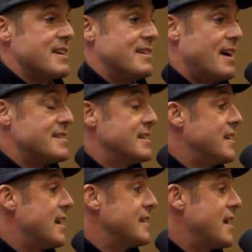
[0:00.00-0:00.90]
in
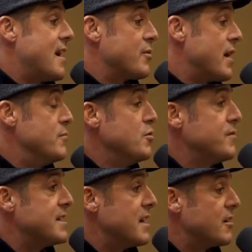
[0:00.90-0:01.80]
1999 when I
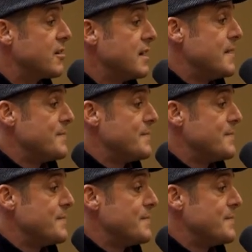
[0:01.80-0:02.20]
moved here,